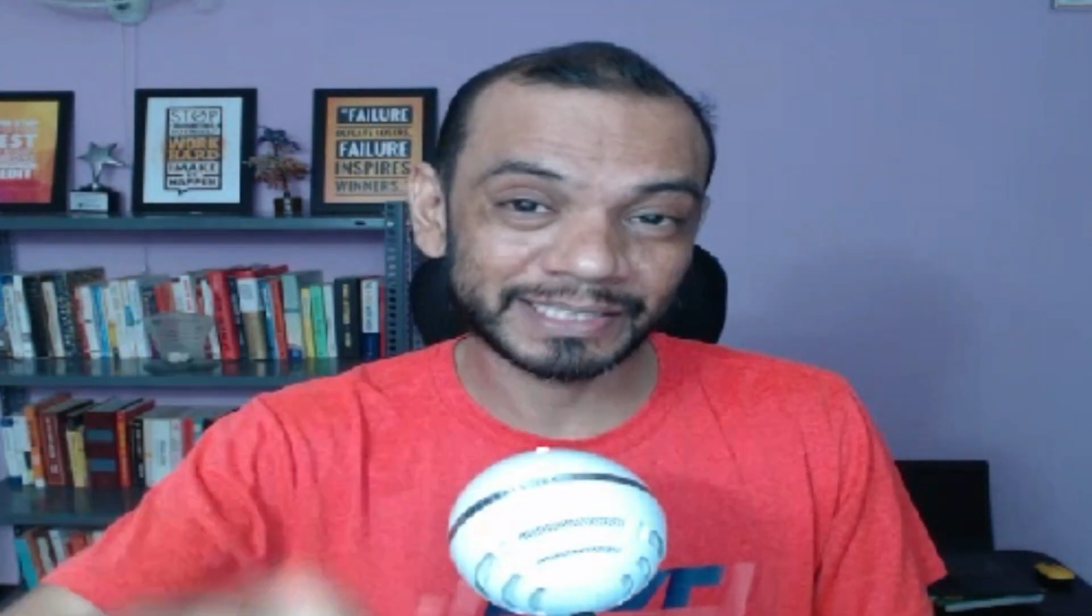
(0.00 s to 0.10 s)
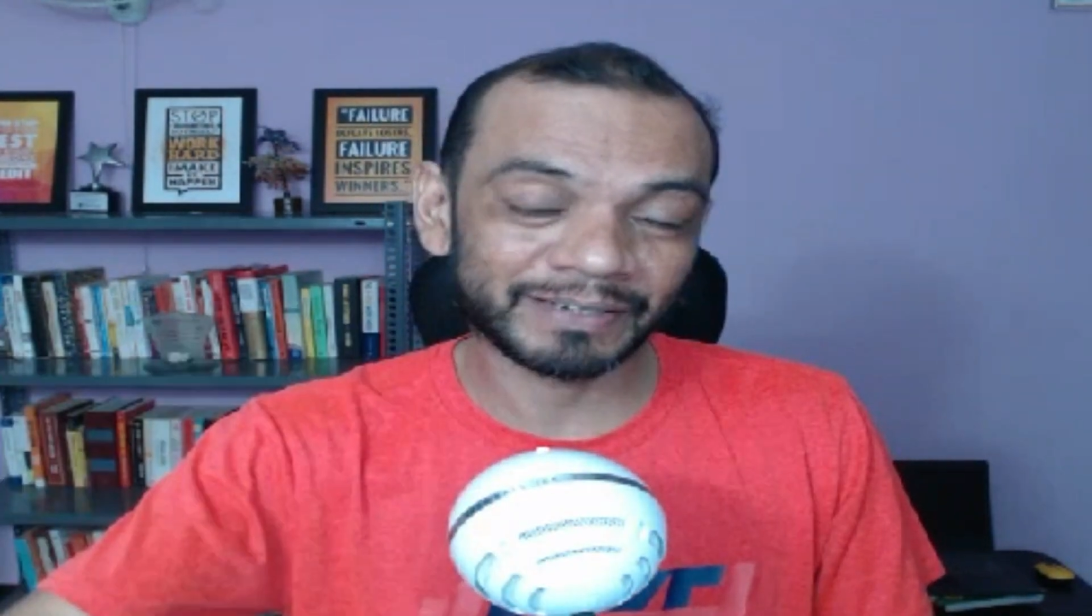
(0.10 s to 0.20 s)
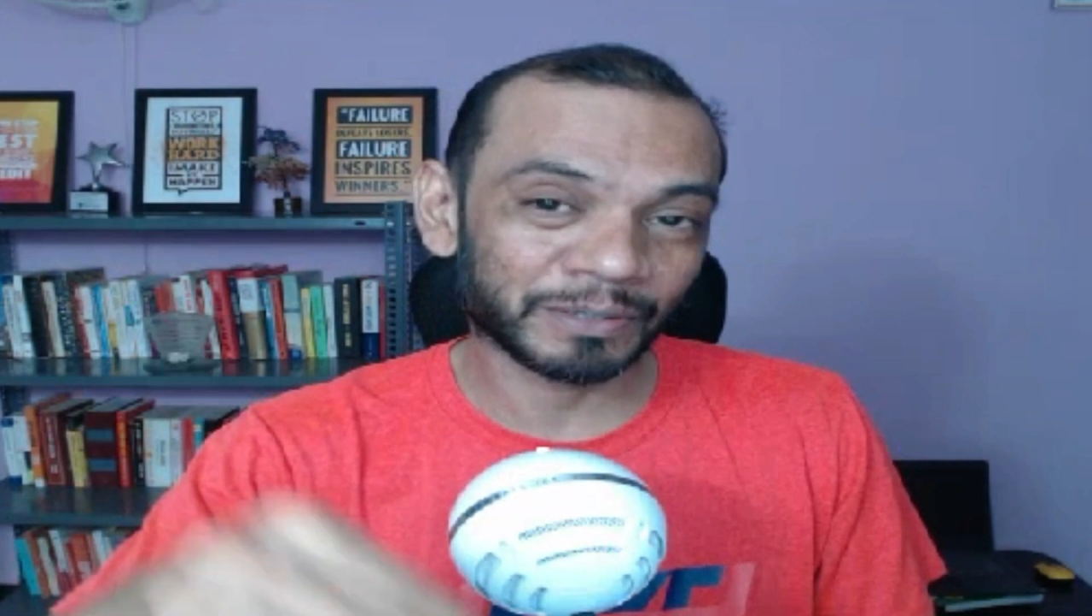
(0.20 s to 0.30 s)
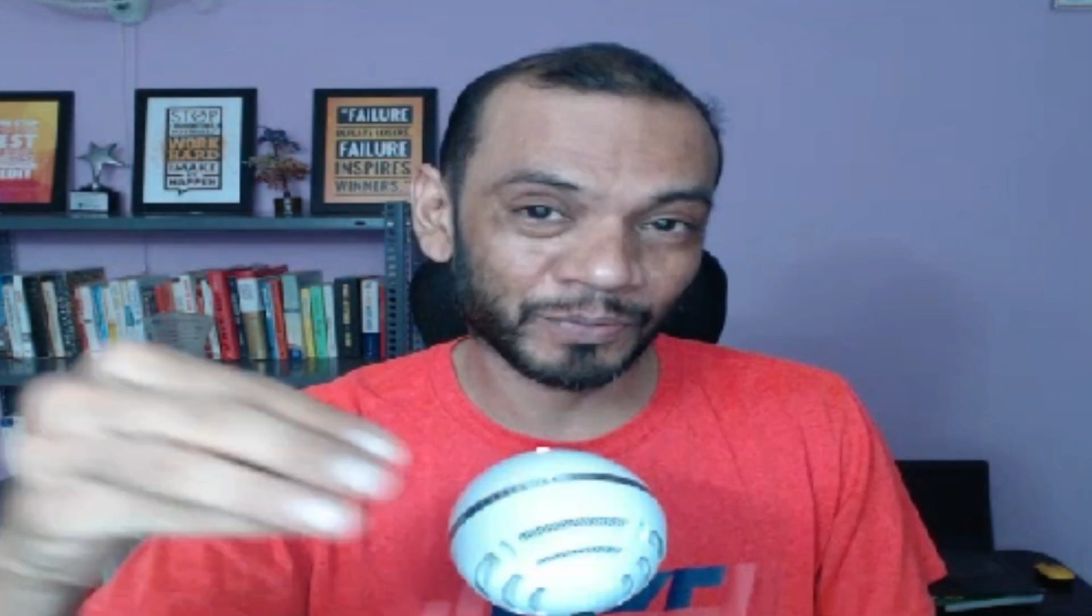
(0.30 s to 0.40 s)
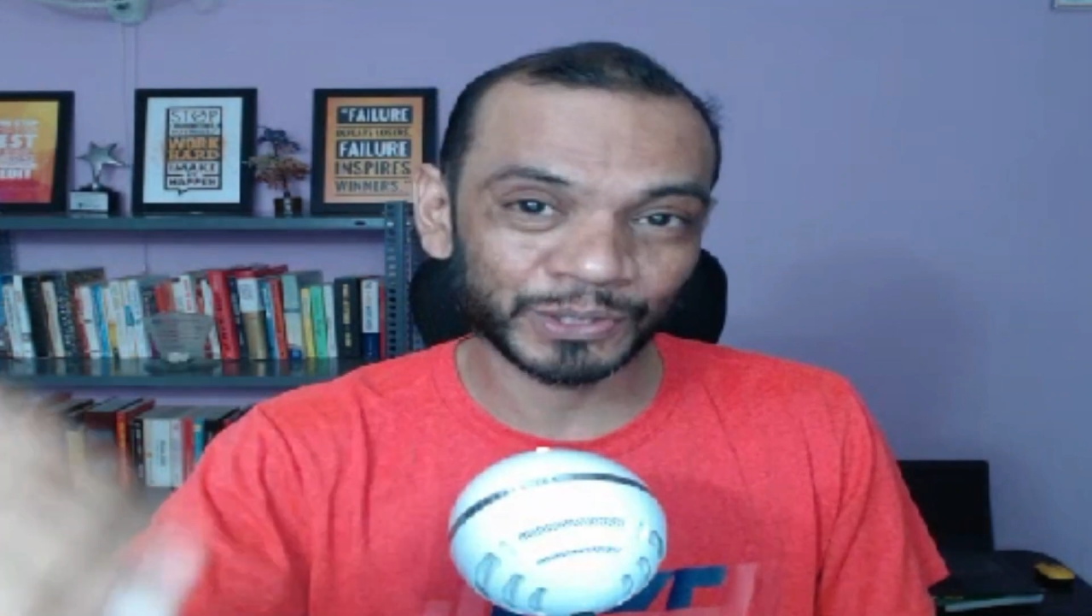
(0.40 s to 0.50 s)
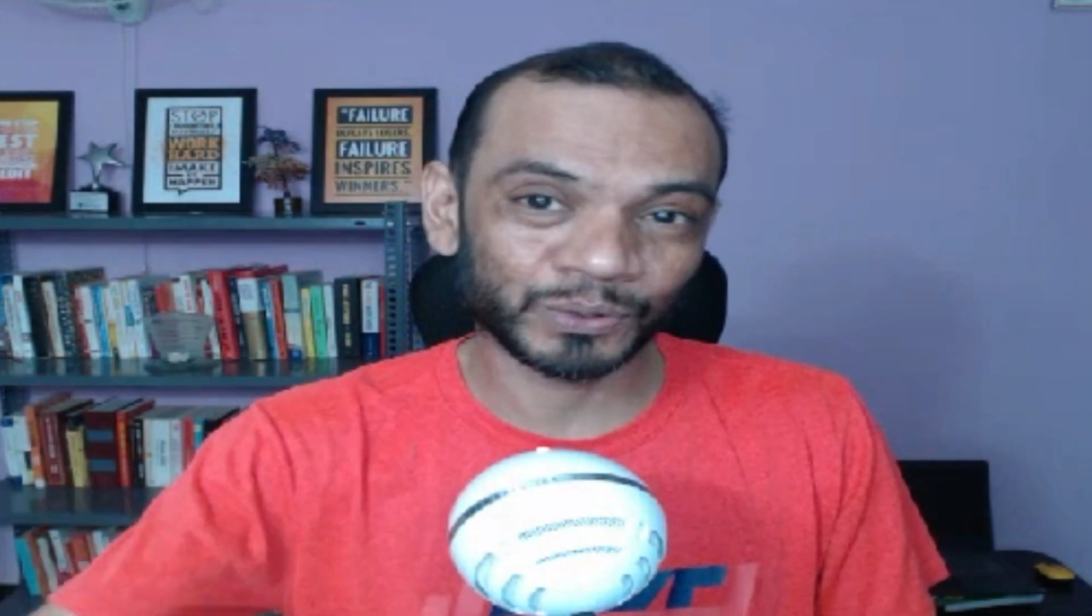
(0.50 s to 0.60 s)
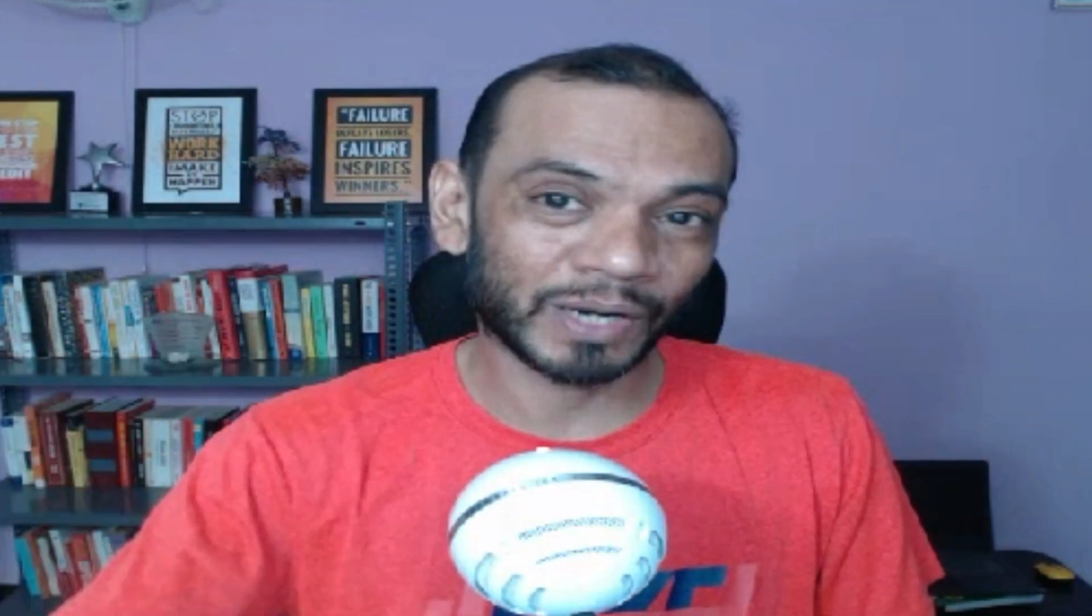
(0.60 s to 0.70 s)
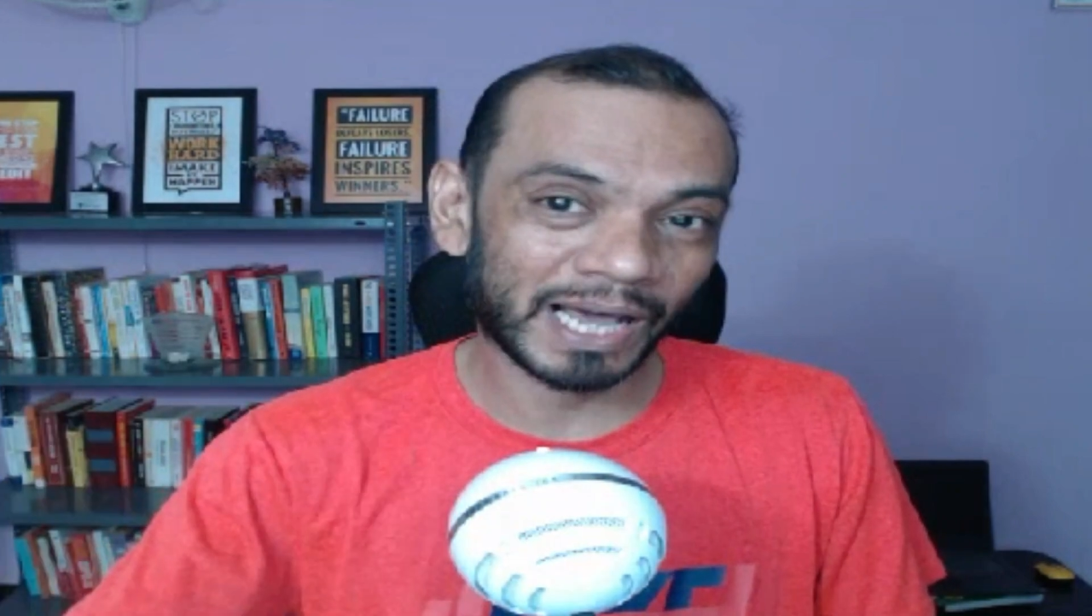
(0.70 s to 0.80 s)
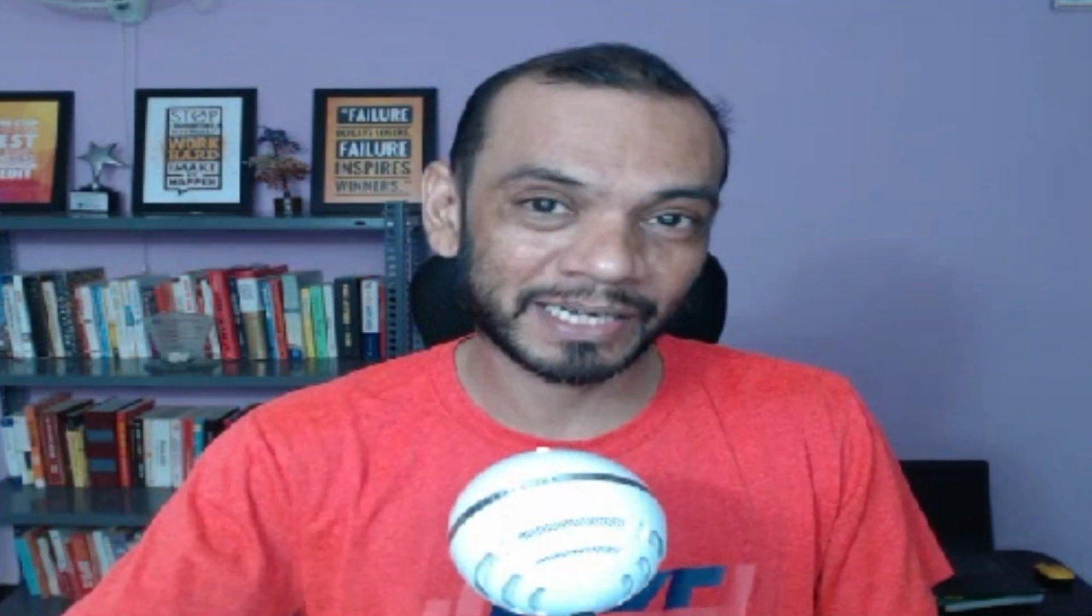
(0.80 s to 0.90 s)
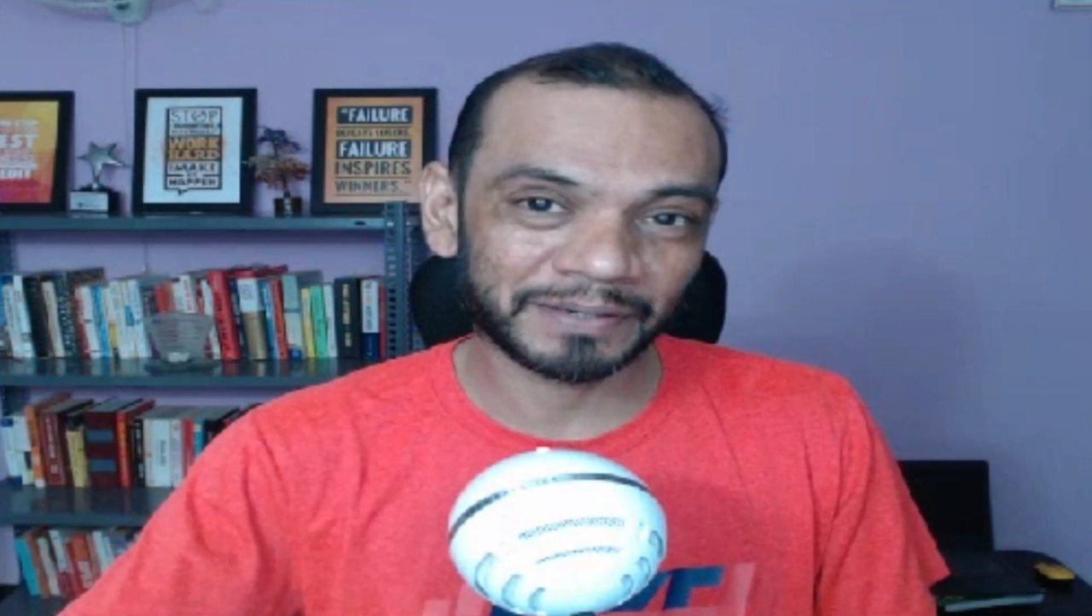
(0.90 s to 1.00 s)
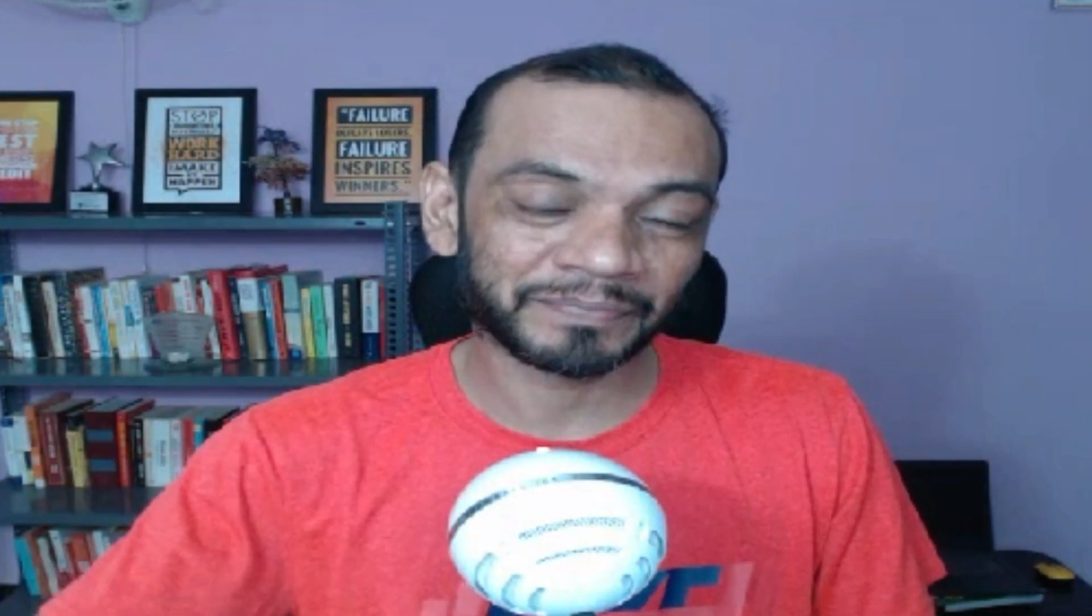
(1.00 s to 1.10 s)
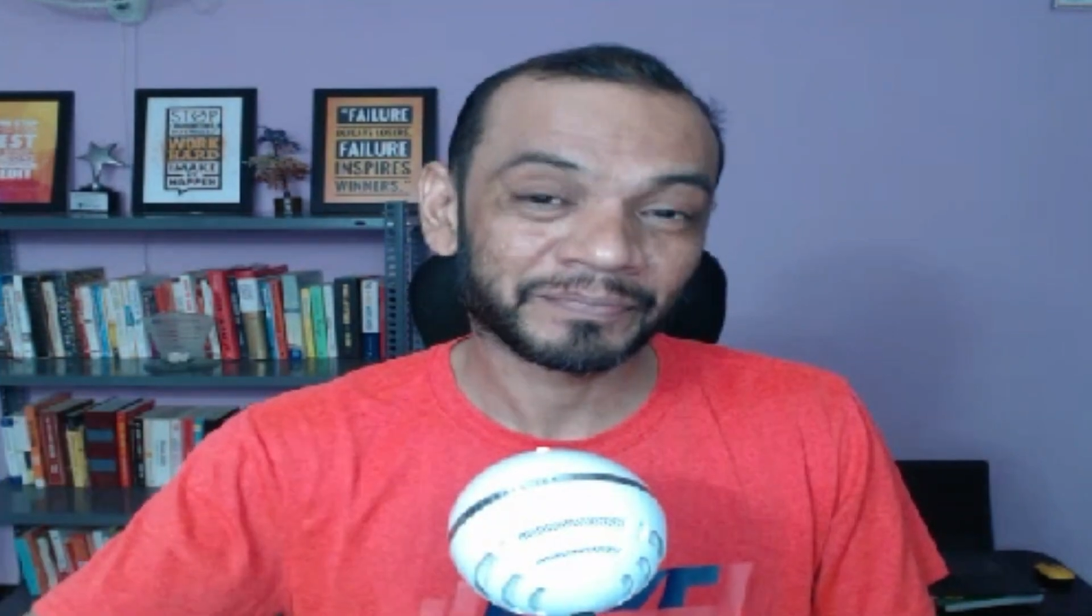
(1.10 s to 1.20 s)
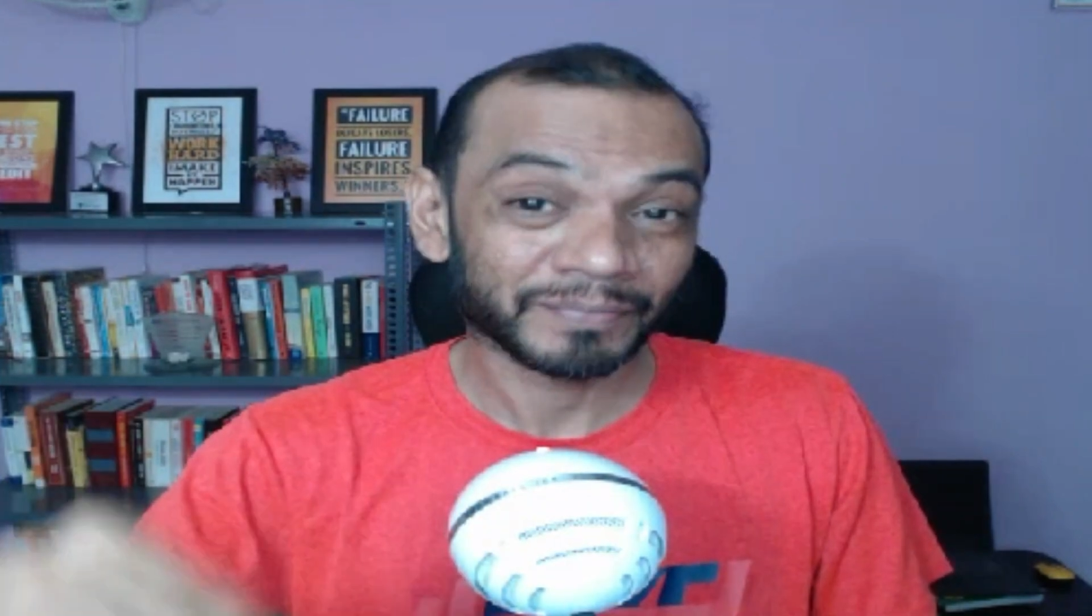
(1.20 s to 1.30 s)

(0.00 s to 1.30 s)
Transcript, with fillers: 7.2 lakh.